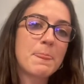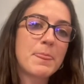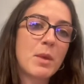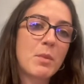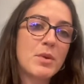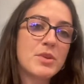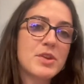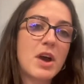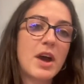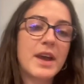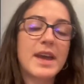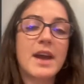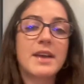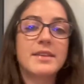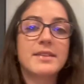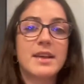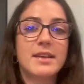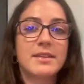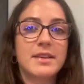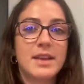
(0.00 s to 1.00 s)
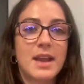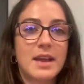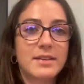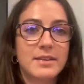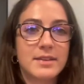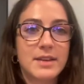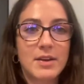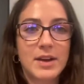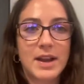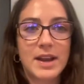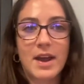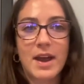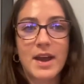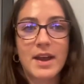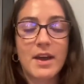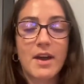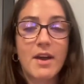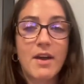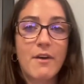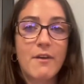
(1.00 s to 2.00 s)
which I guess isn't necessarily
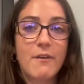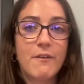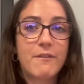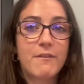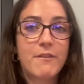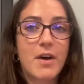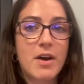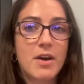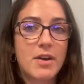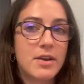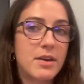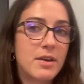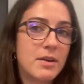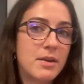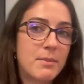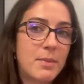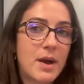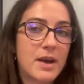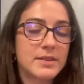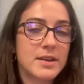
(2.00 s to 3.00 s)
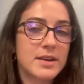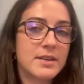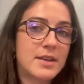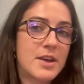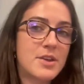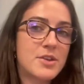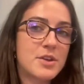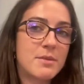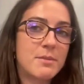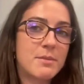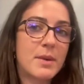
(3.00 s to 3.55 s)
like fun personalization.